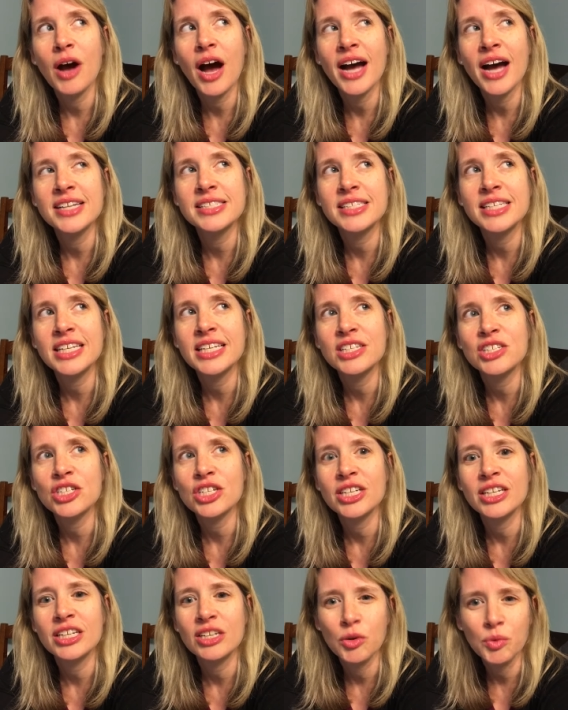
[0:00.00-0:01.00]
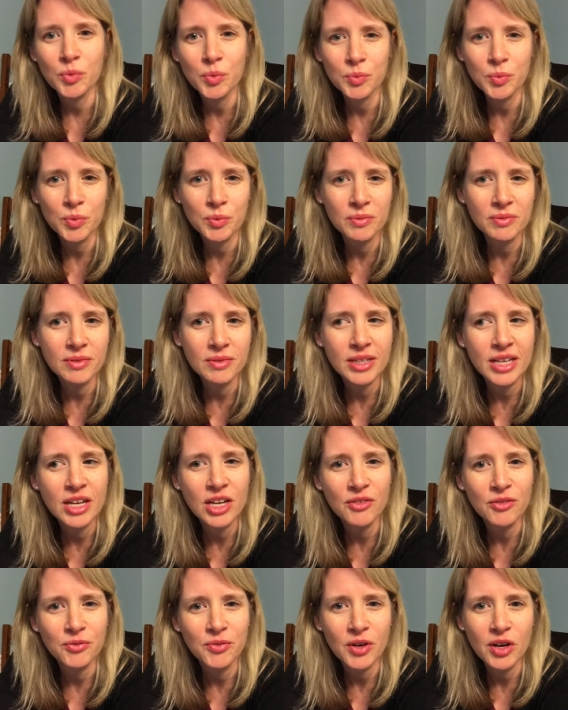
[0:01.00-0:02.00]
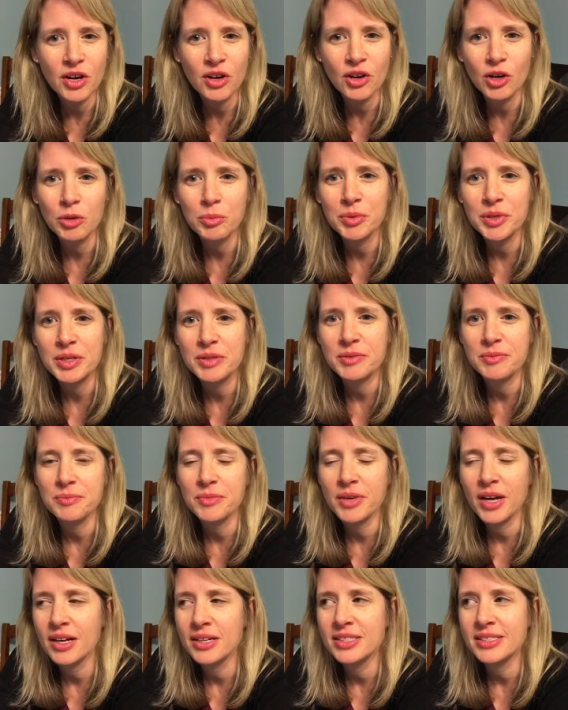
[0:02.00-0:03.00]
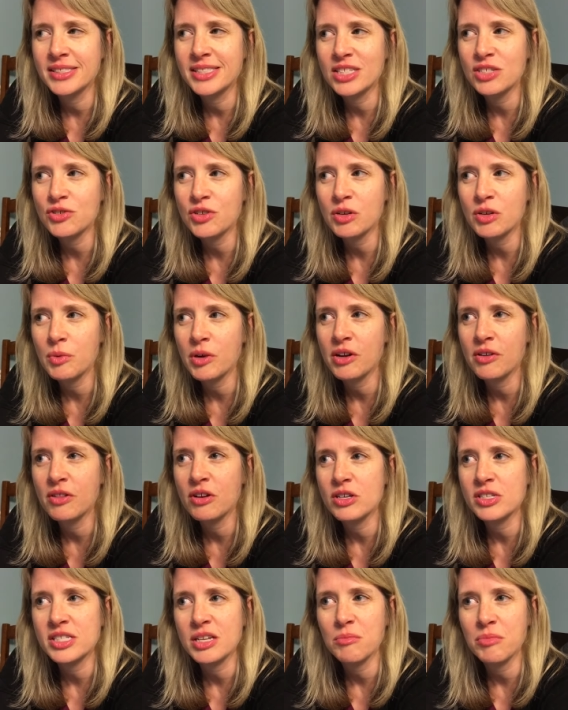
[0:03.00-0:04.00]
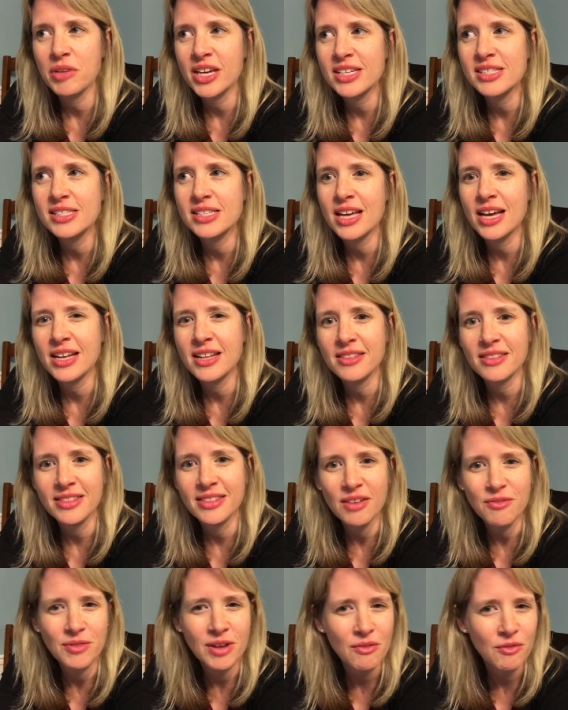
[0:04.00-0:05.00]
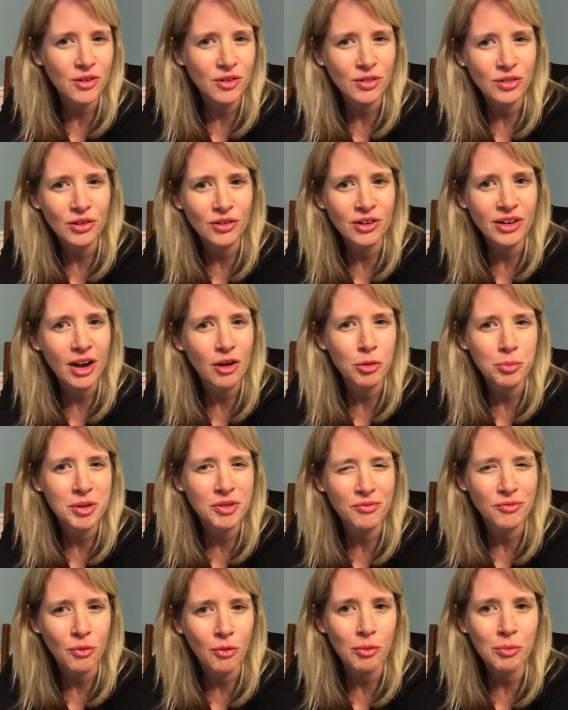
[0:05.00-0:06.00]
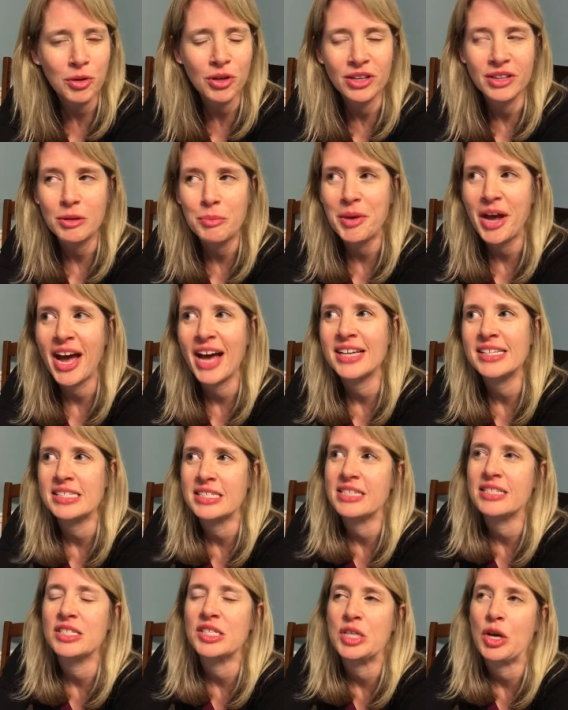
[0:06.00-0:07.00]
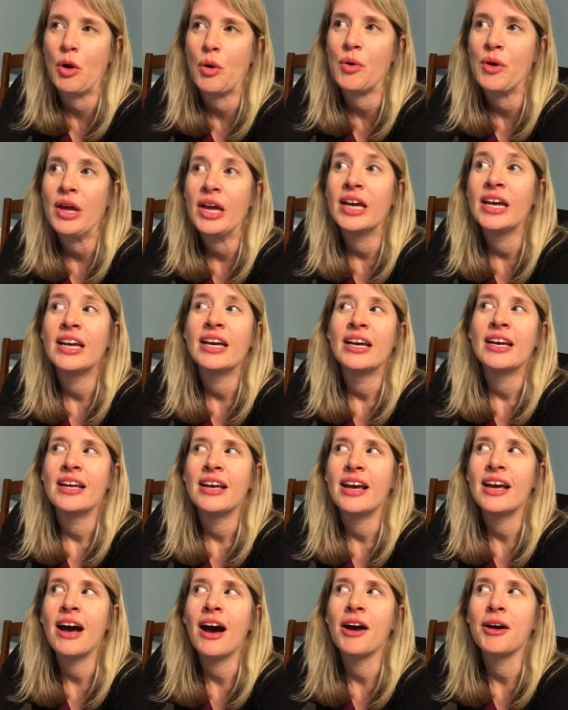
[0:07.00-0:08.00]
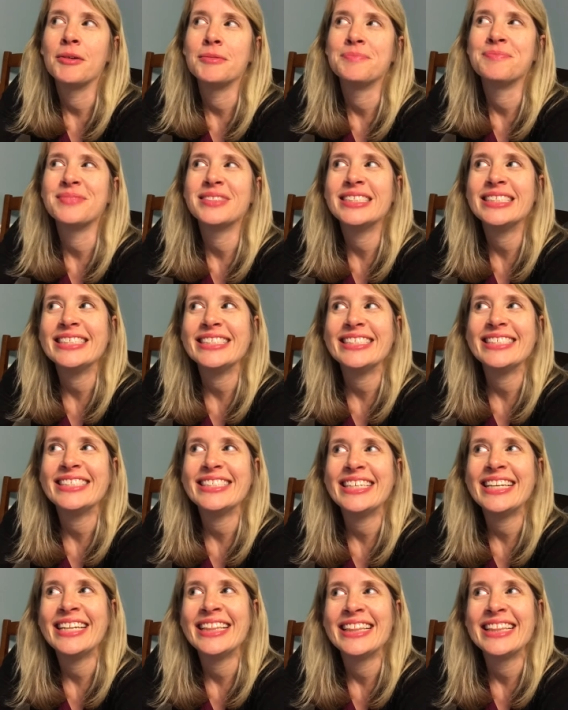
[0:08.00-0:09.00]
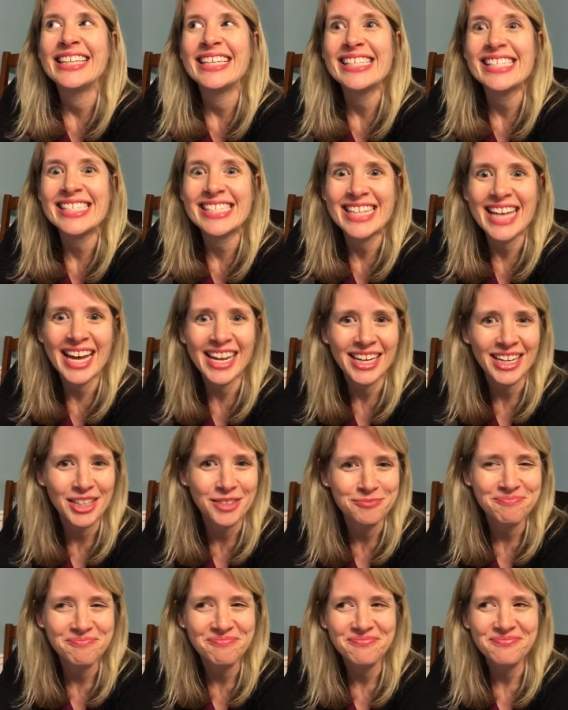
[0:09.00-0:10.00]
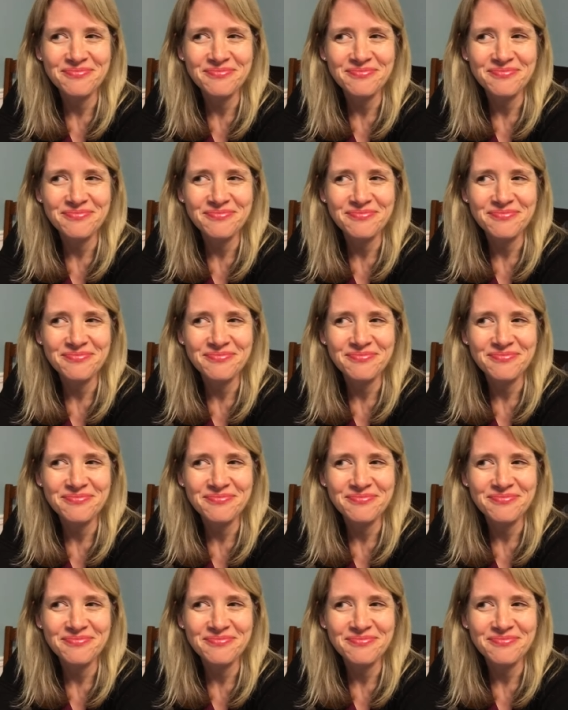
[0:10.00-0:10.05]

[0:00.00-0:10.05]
I teach in a in a very urban uh, district where there's some kids that they've never learned how to be formal in the past, and so um, in this setting,